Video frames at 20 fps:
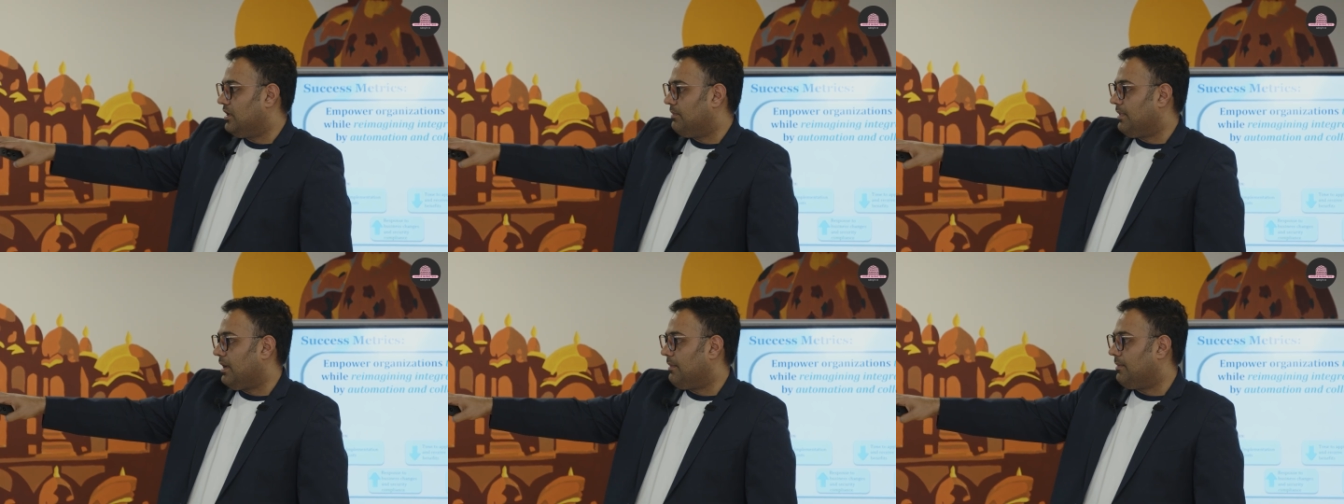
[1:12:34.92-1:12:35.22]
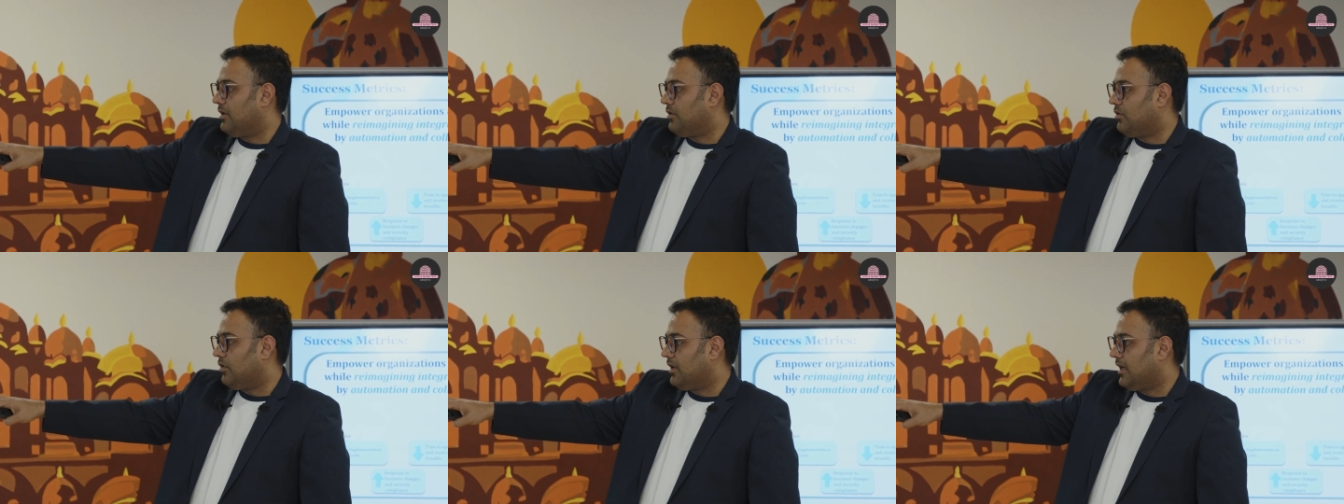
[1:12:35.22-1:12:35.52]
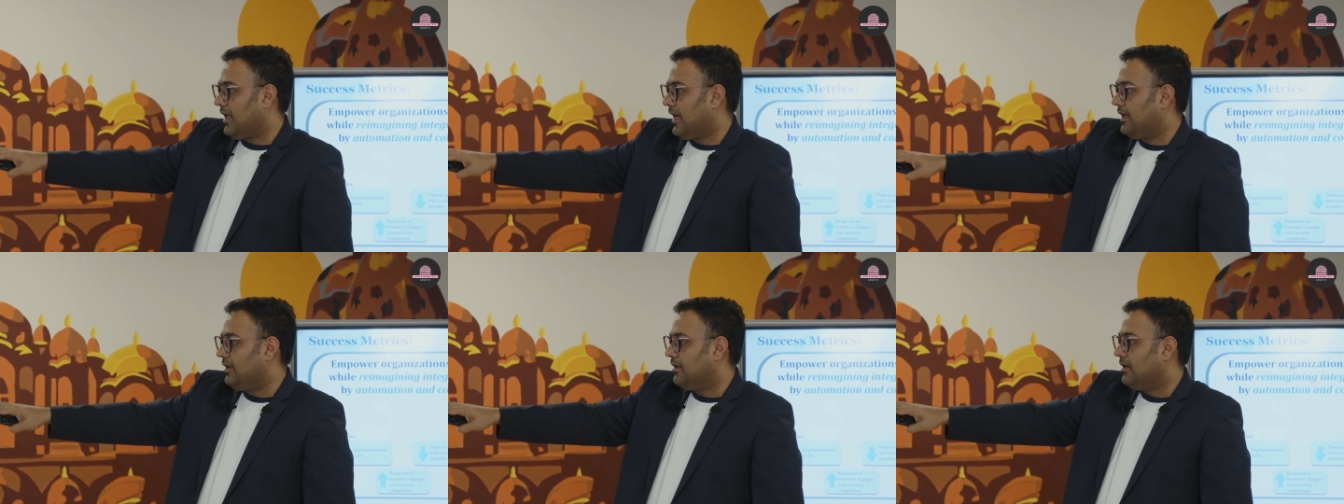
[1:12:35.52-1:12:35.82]
the payment
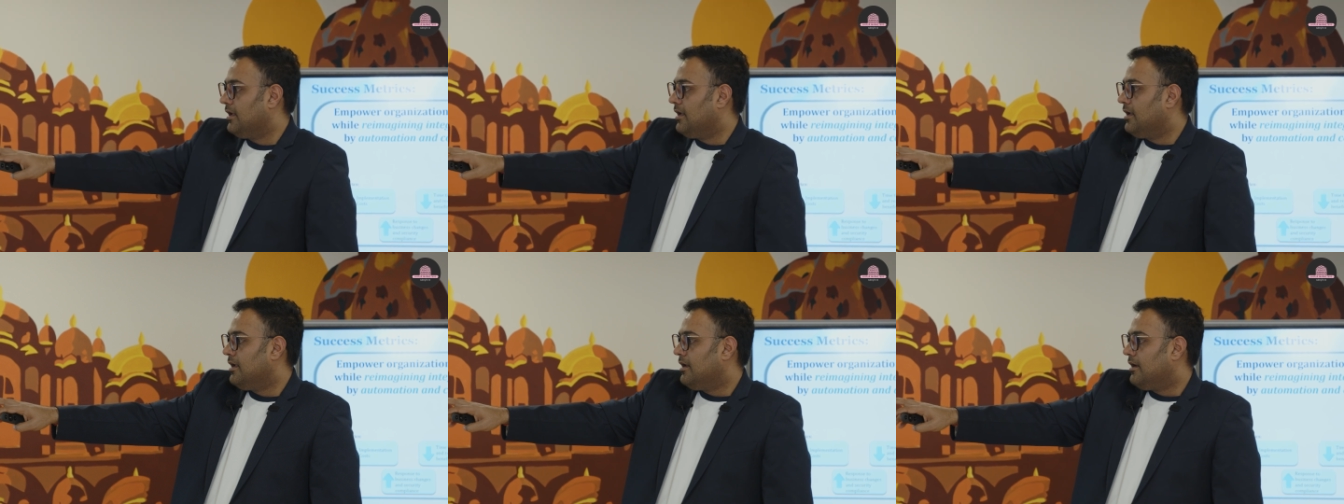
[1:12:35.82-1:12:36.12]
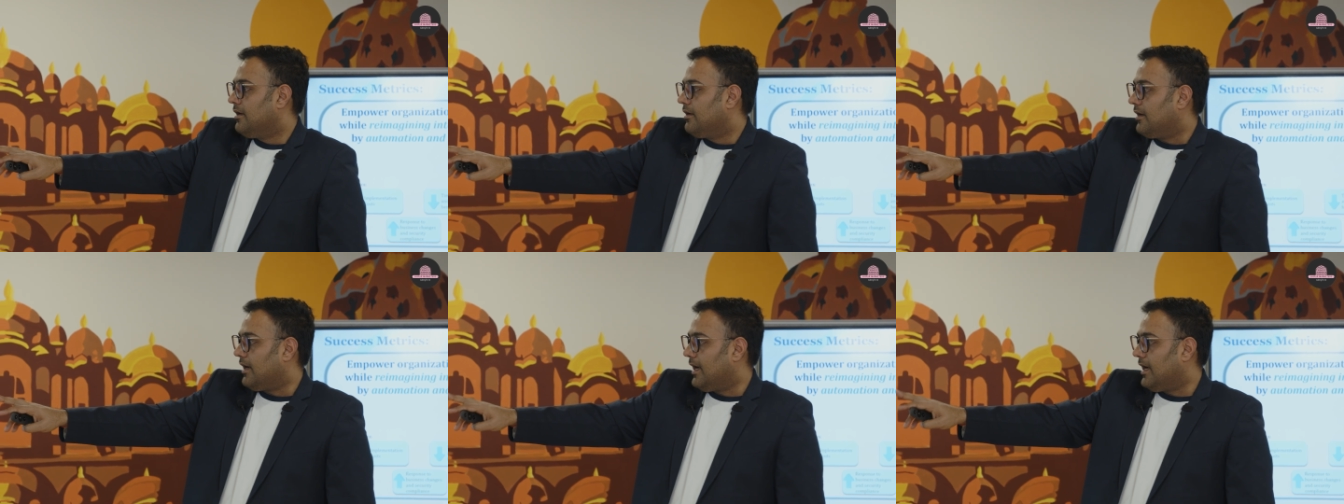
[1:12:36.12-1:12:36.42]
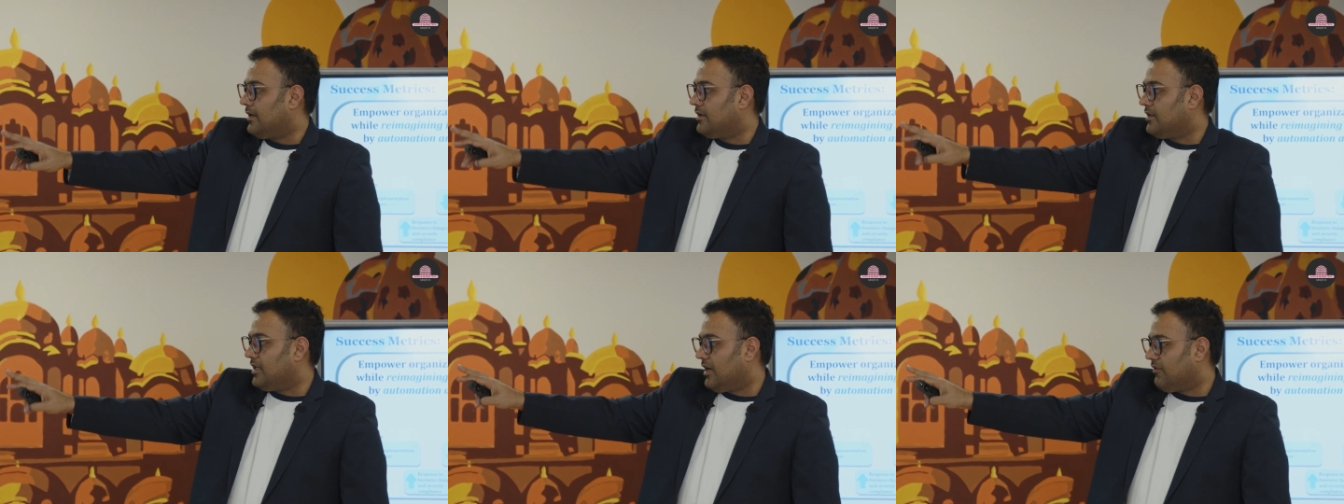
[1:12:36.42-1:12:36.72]
online,
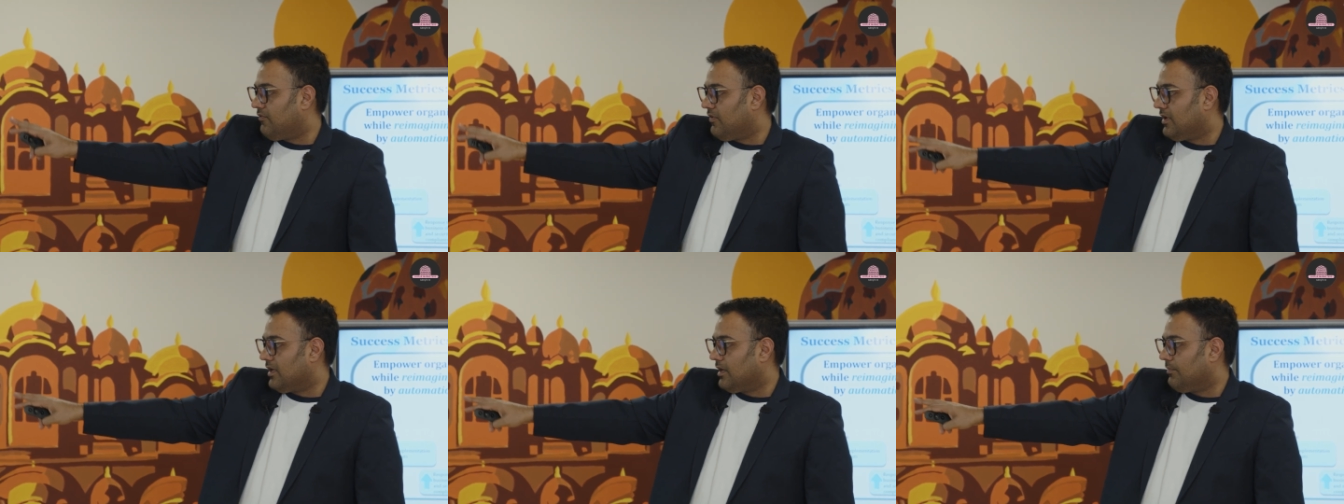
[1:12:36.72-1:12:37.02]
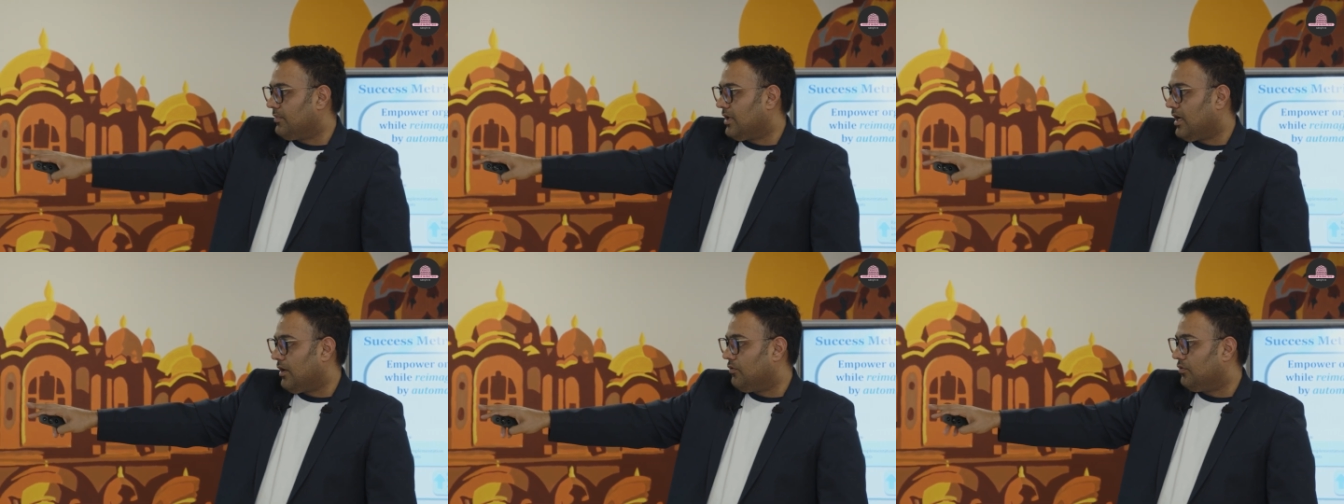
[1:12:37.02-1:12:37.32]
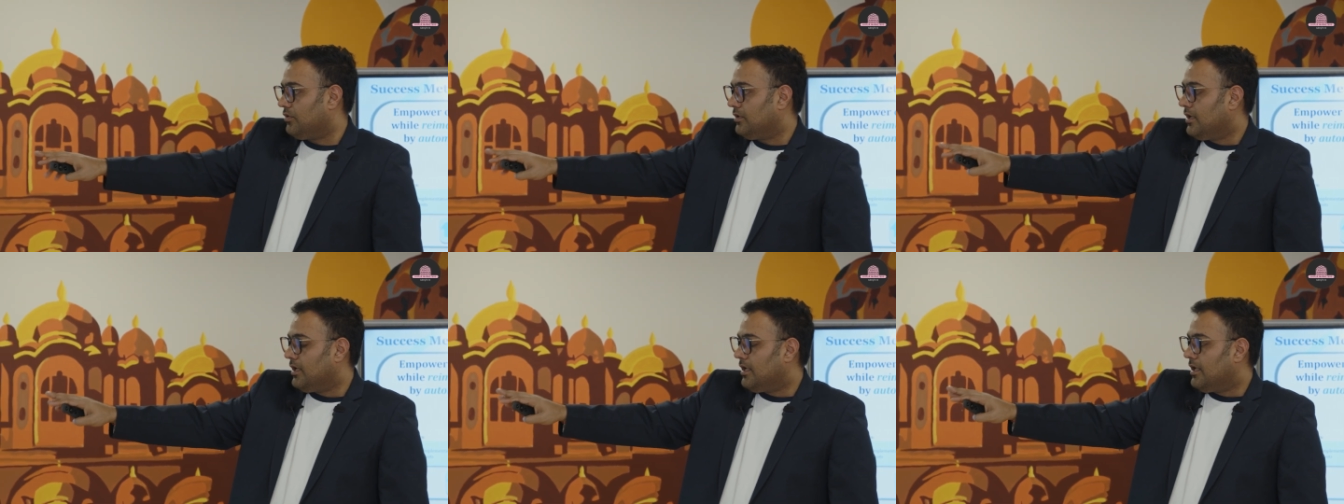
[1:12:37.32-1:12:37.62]
right? That will come
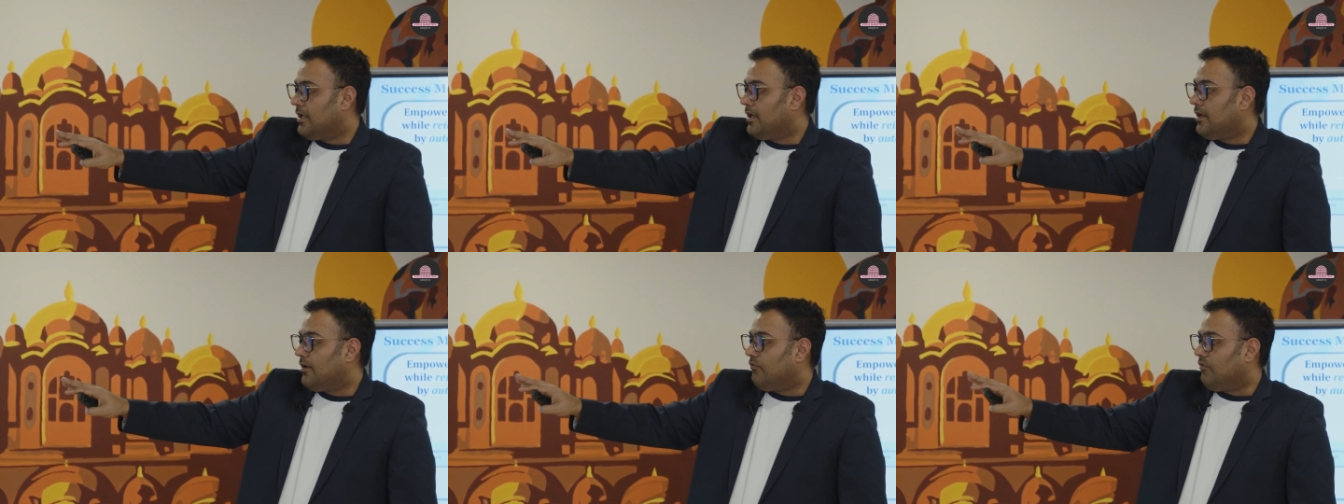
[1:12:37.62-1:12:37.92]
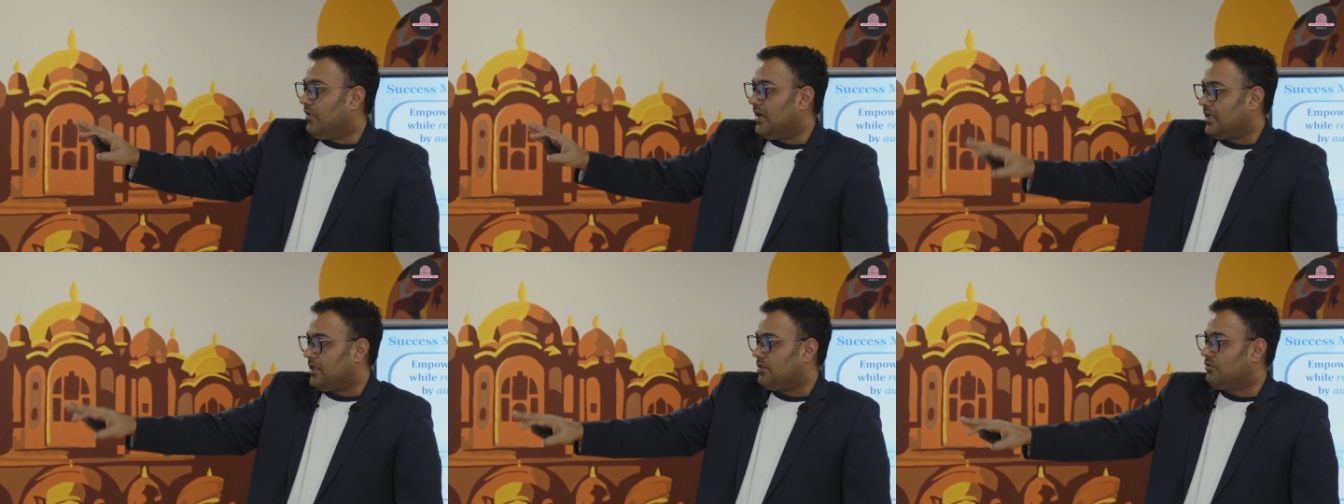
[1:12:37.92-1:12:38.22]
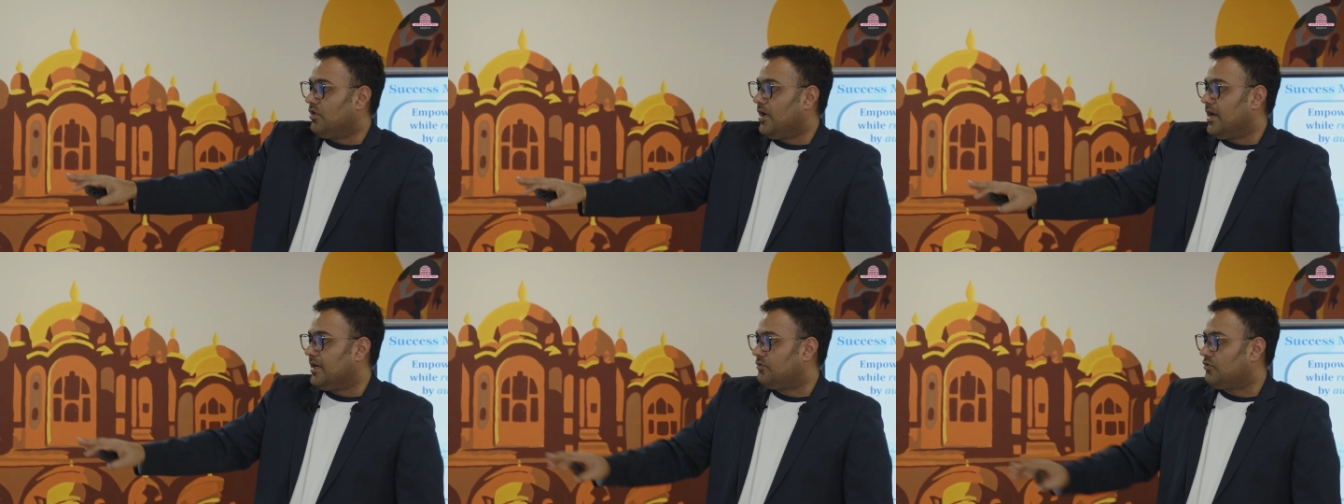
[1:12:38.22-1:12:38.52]
down. What is
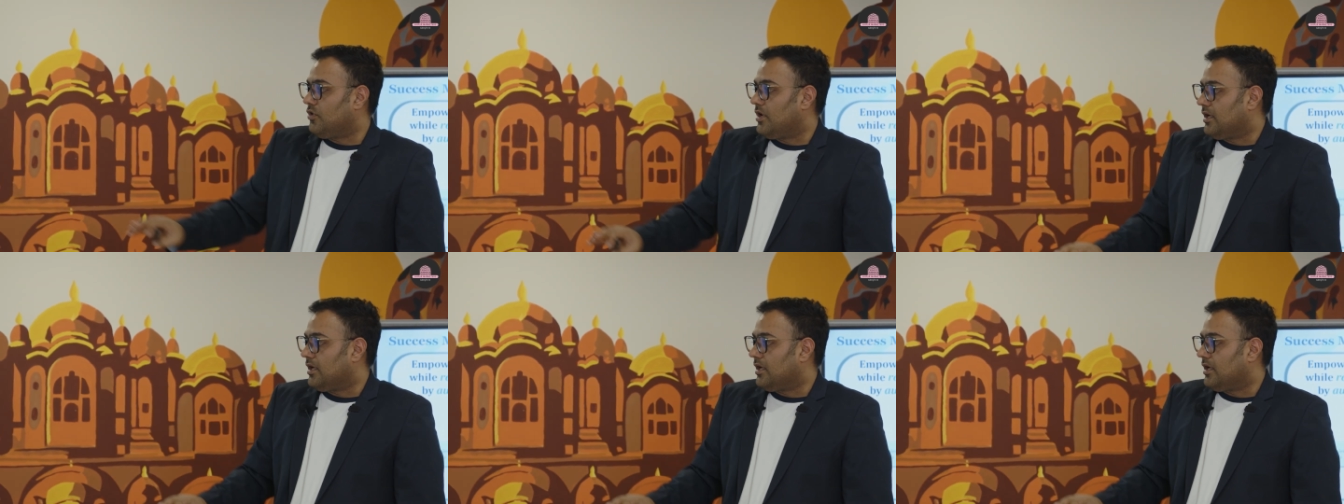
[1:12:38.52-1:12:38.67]
going to